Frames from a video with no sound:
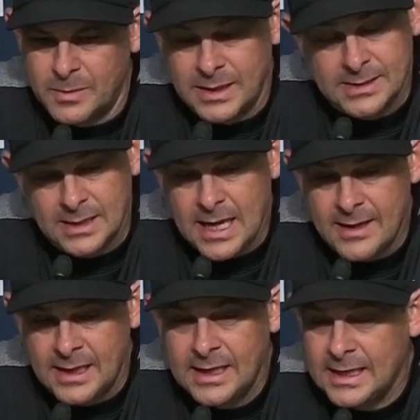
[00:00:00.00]
but he's a
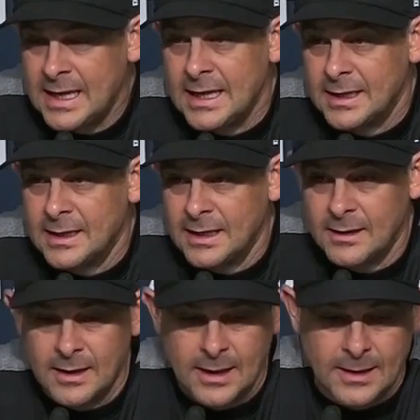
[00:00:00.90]
guy he can hit,
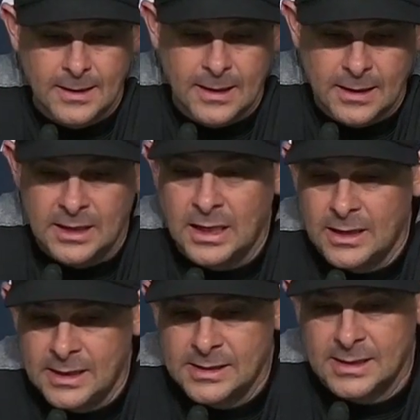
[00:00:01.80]
and uh, he, he's